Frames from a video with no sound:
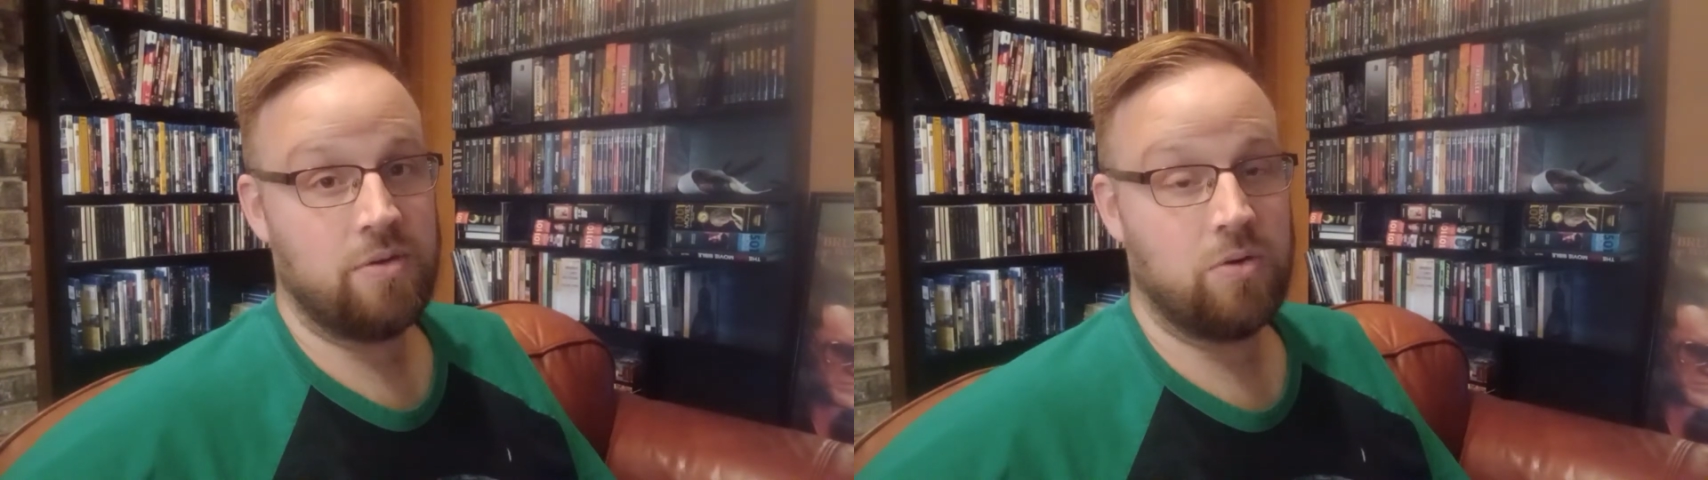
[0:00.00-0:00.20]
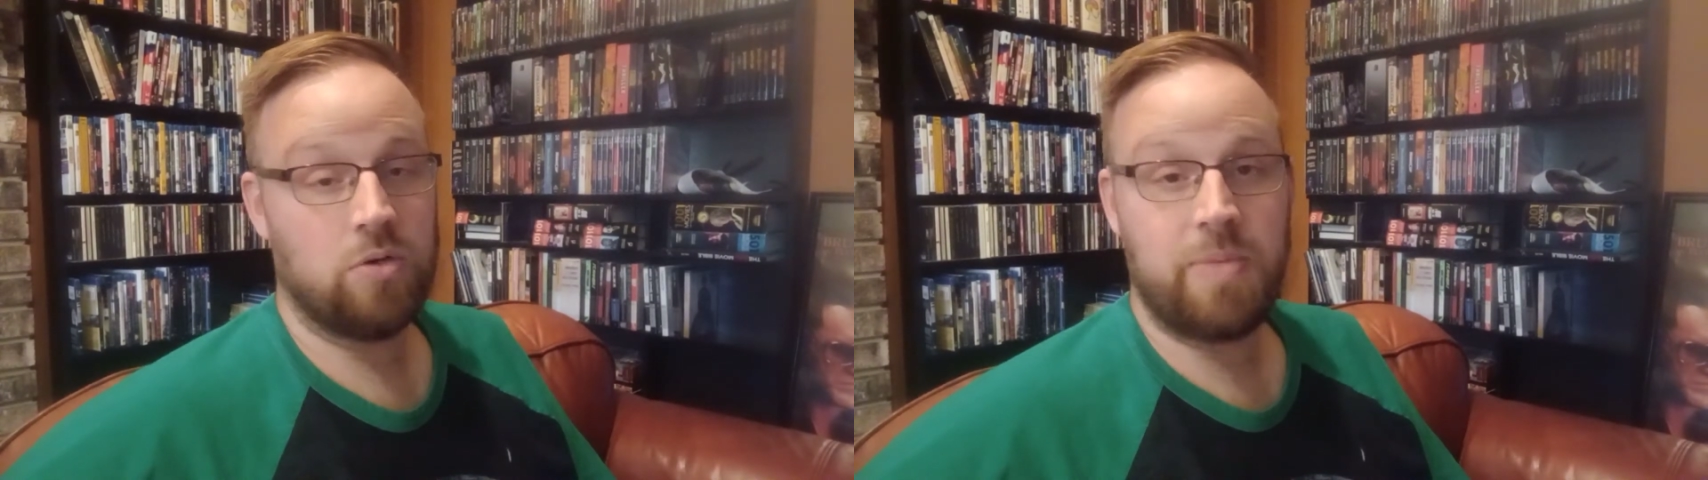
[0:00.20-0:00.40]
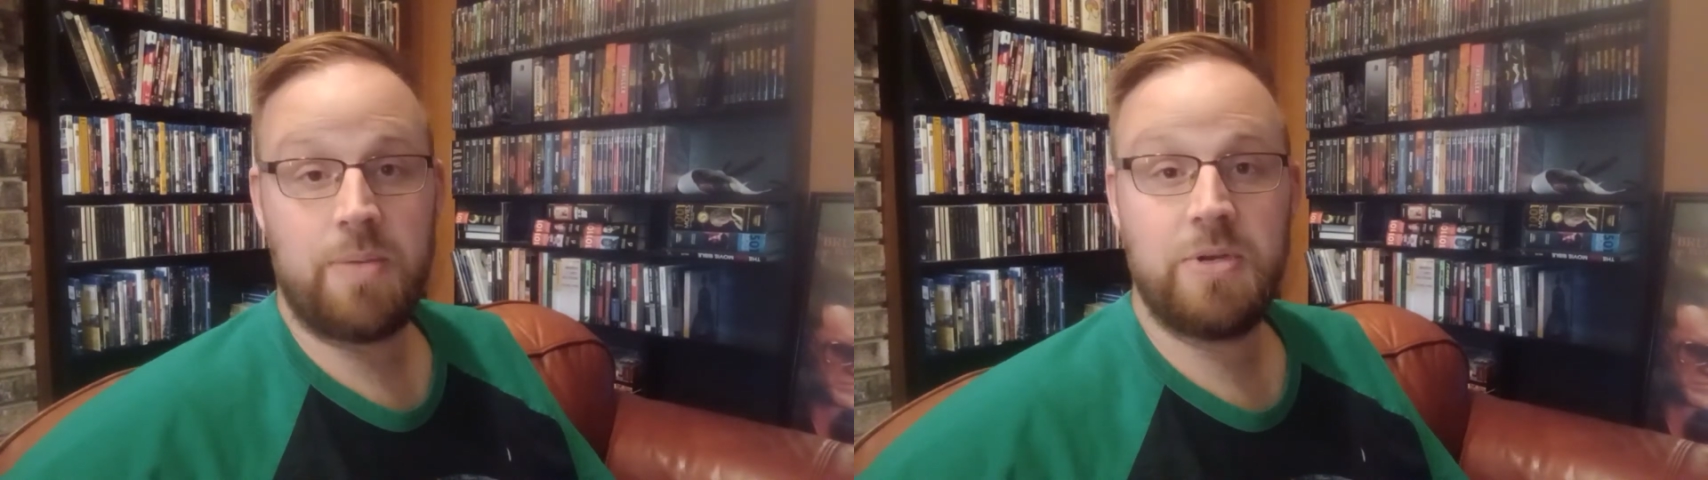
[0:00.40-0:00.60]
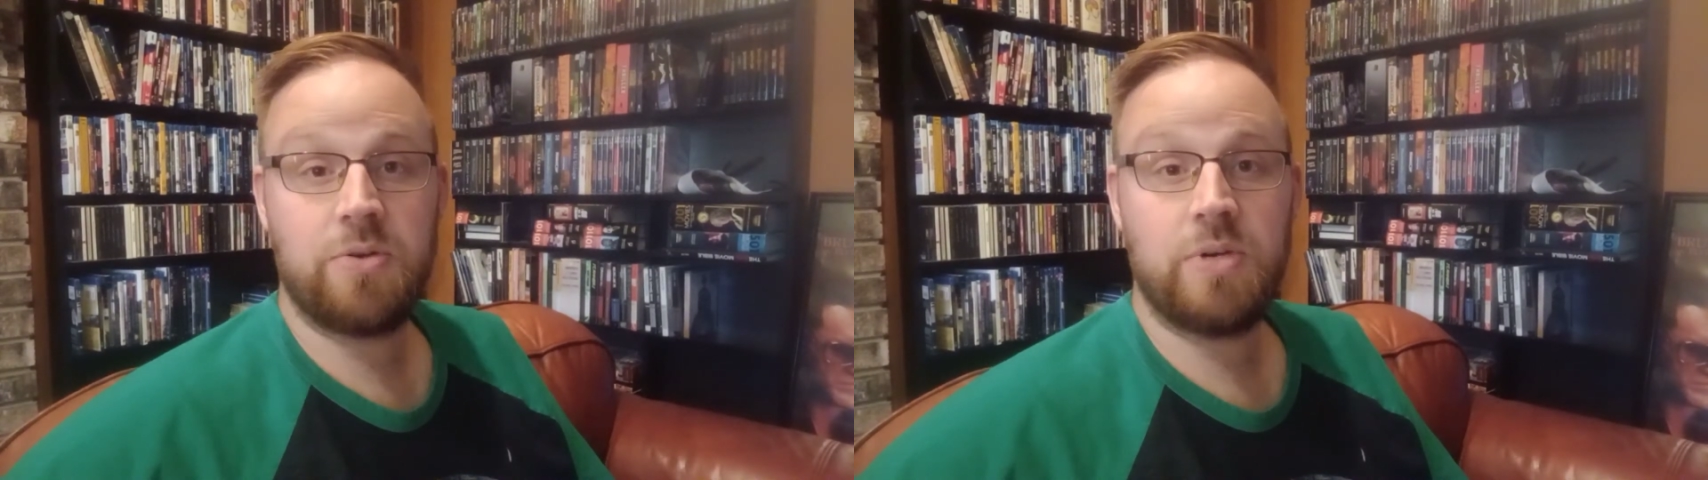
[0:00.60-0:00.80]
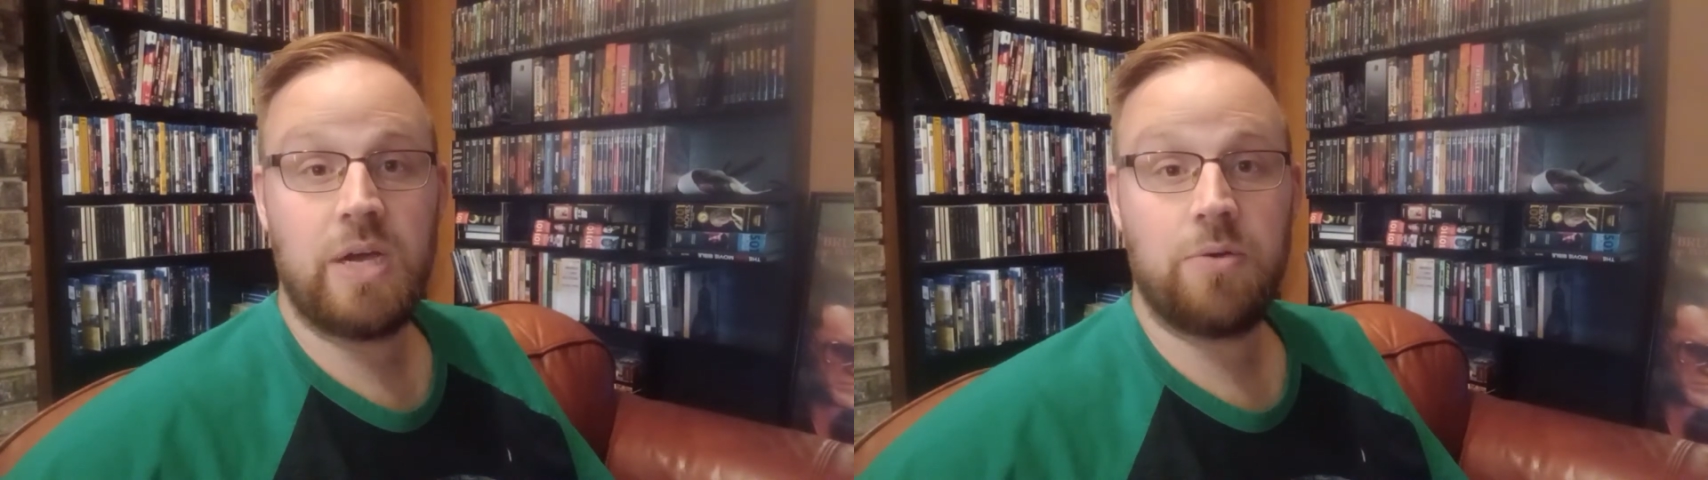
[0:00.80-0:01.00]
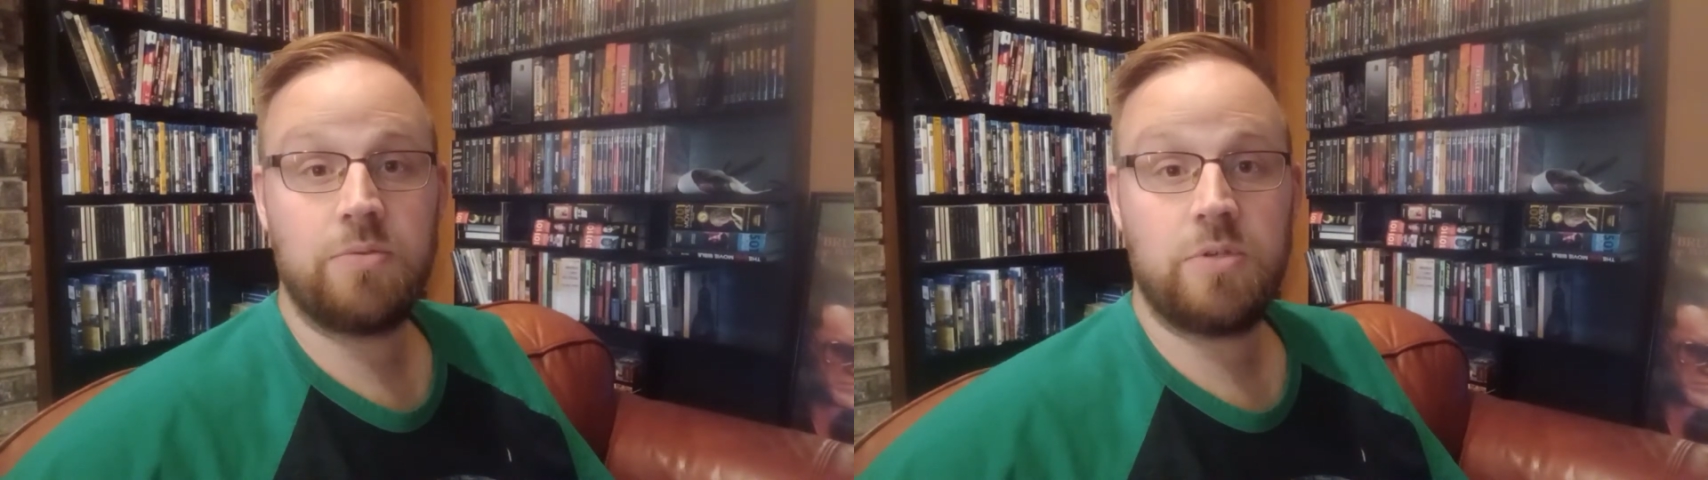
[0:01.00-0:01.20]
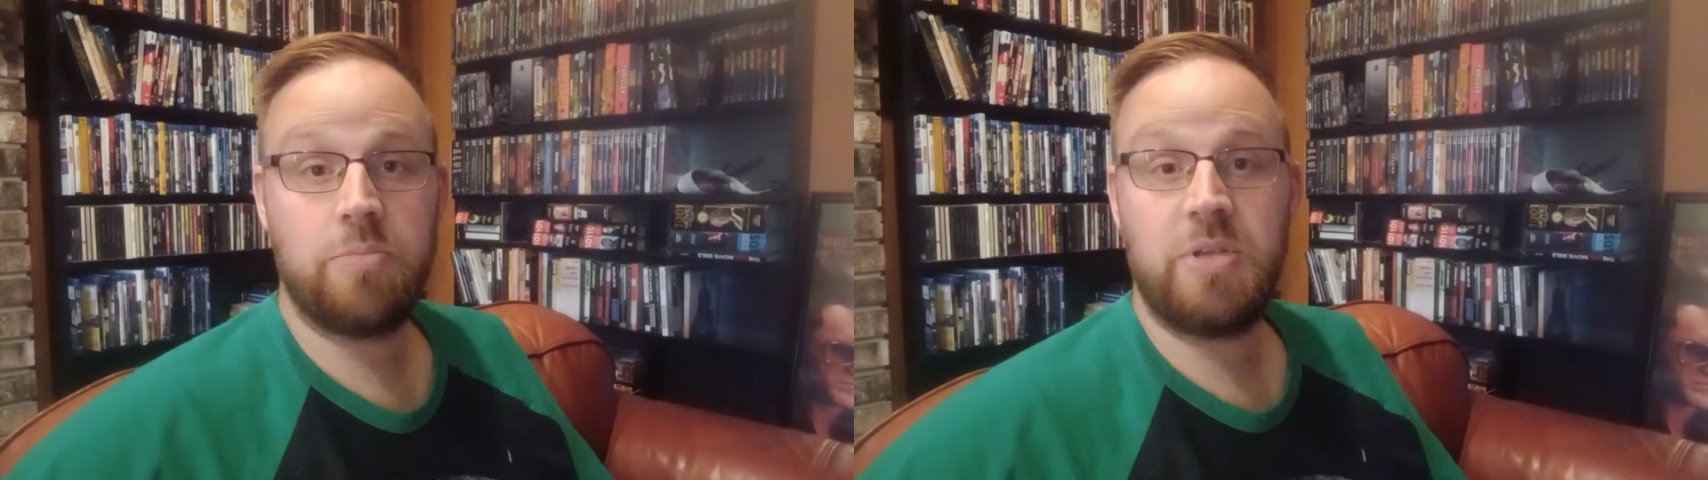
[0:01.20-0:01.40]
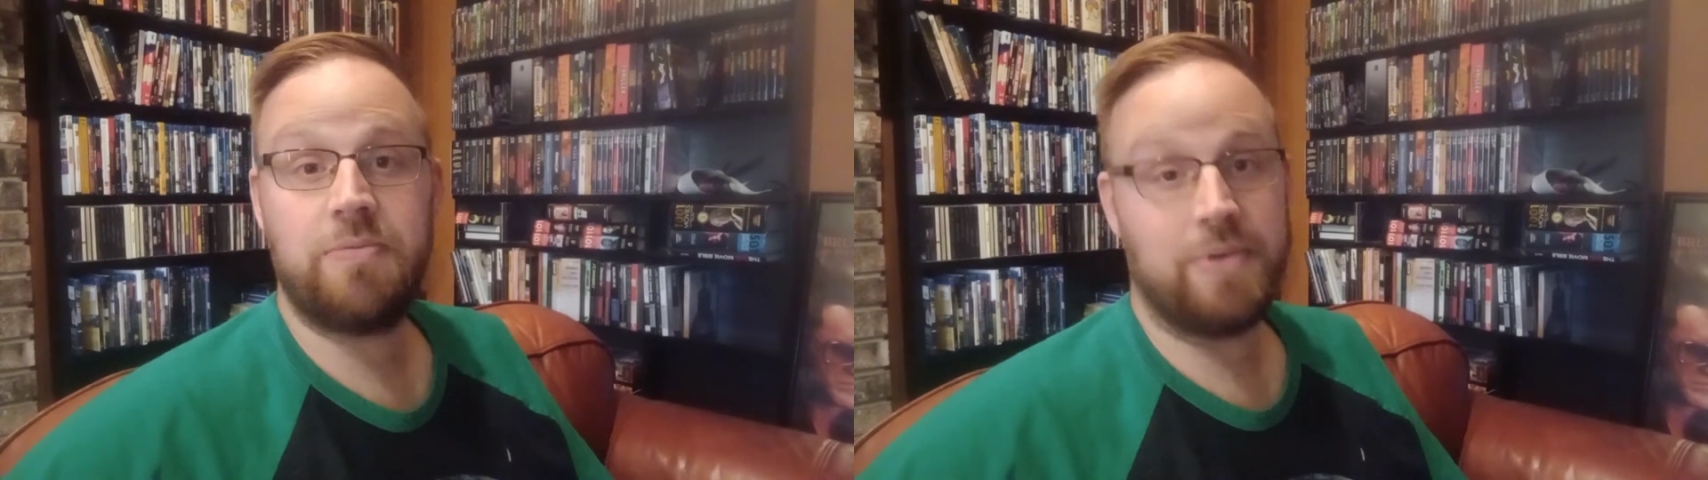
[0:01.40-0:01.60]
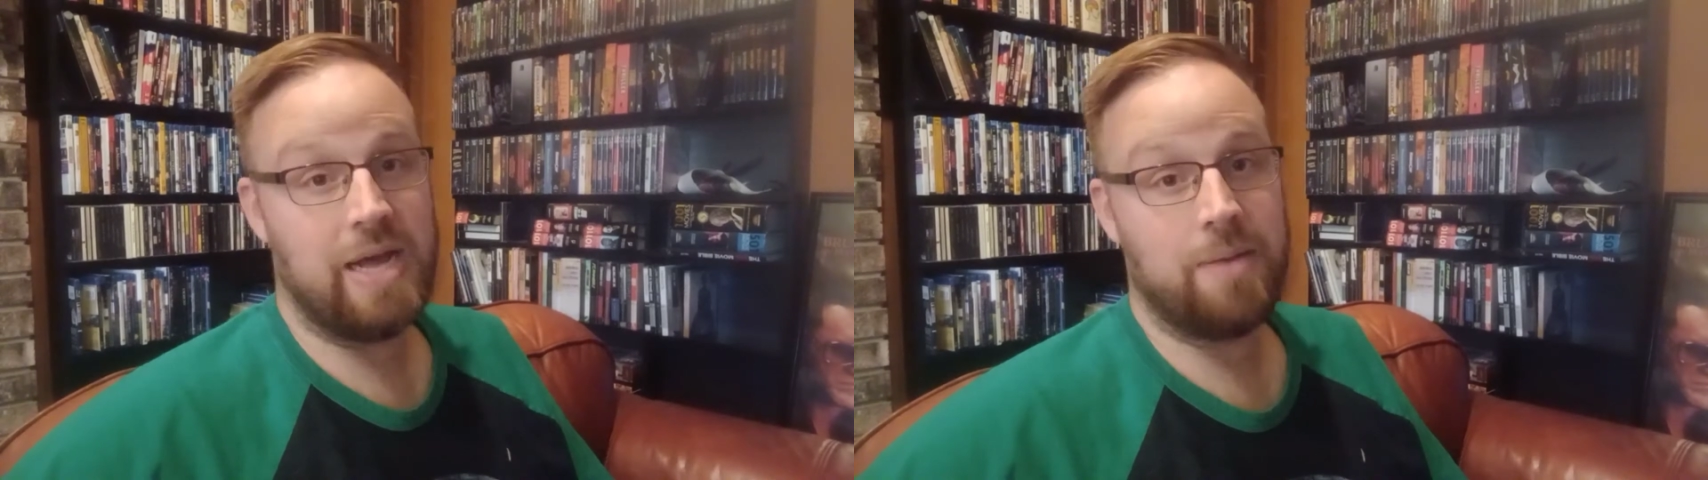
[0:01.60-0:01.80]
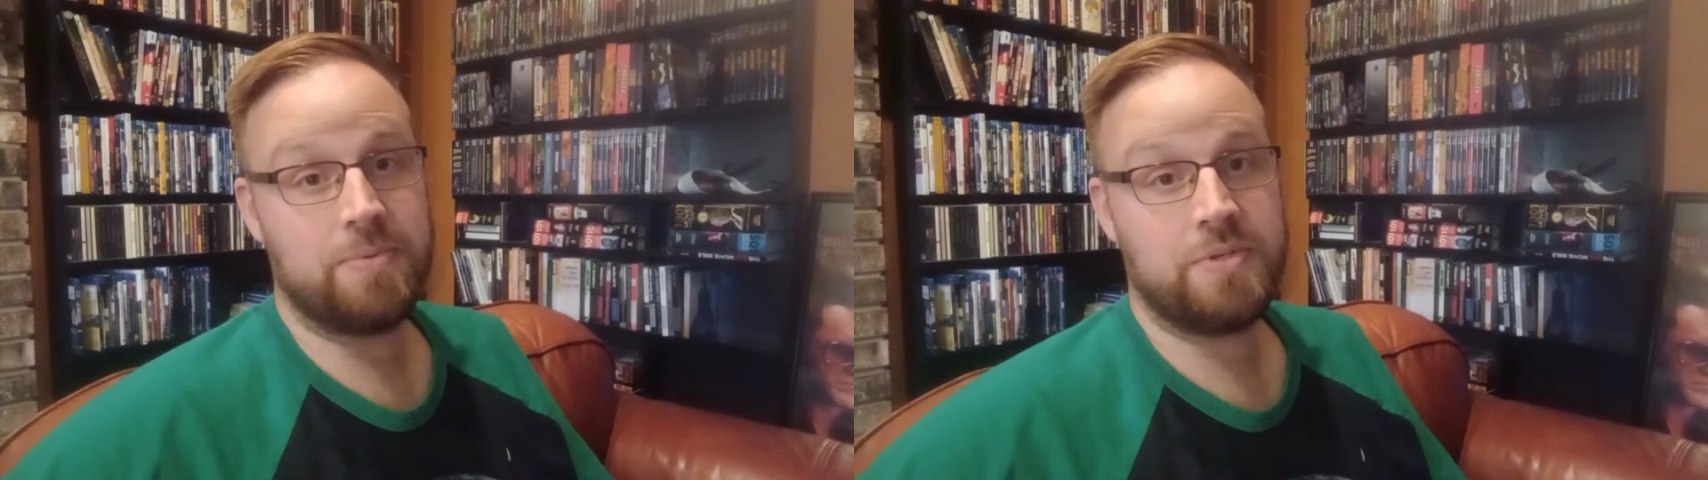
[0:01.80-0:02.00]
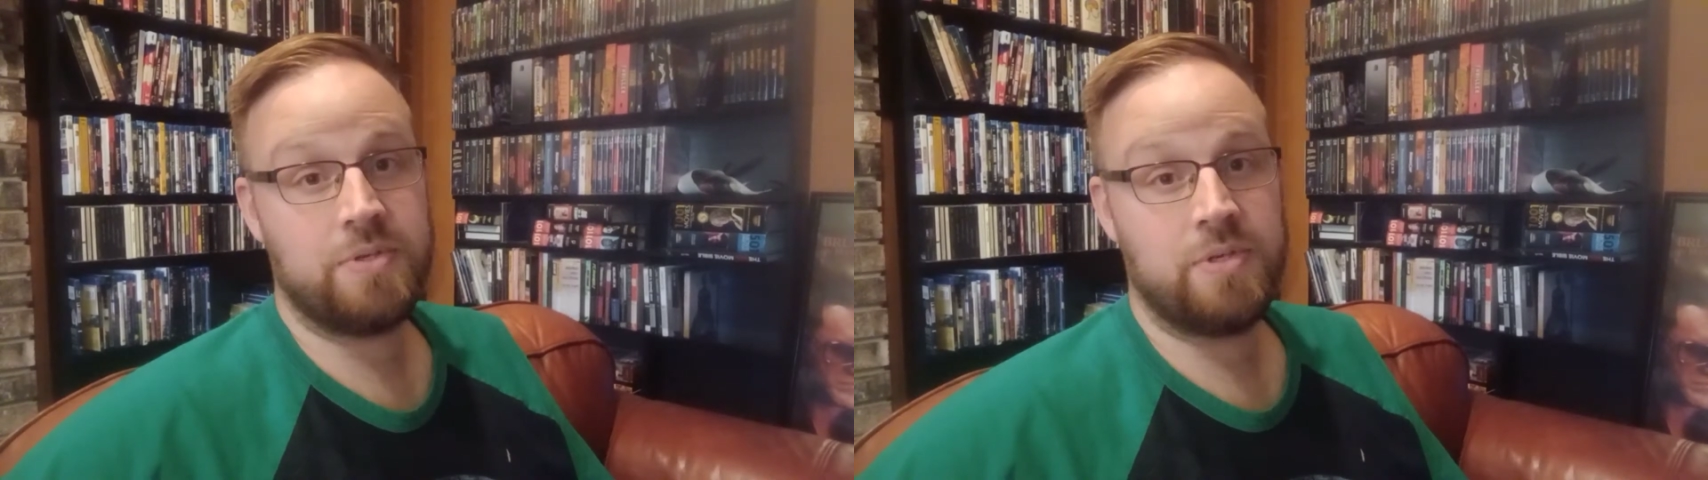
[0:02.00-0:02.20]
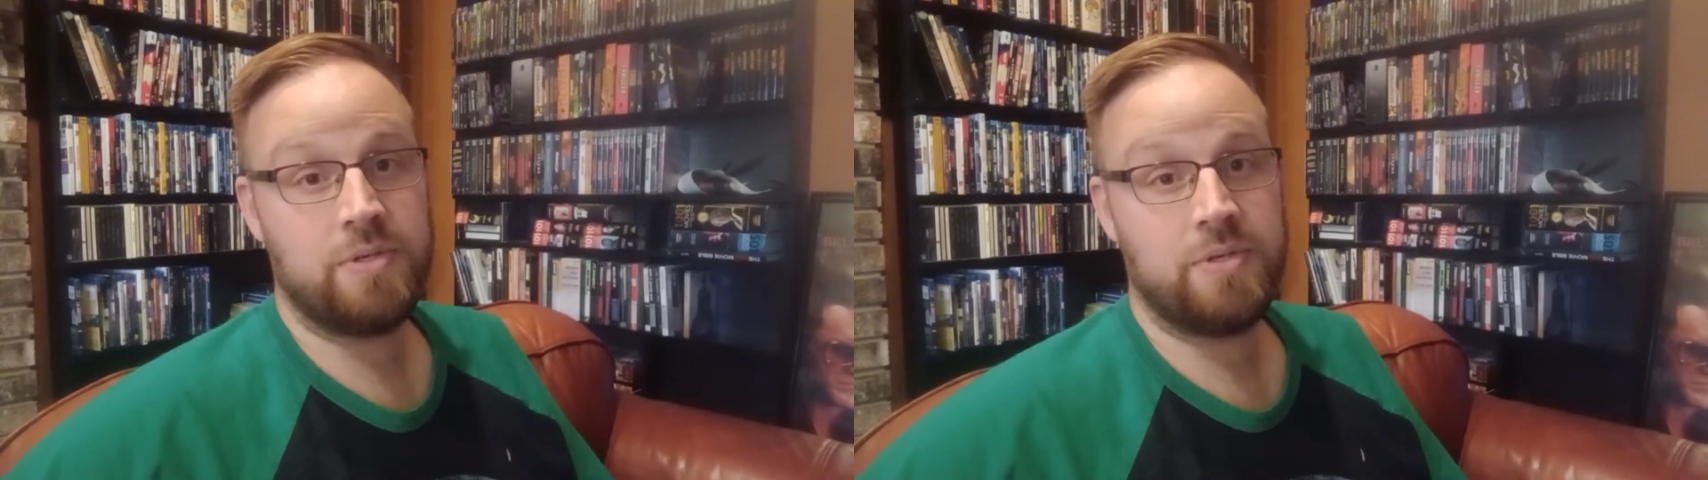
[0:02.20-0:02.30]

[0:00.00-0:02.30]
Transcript: or maybe turned out to be flops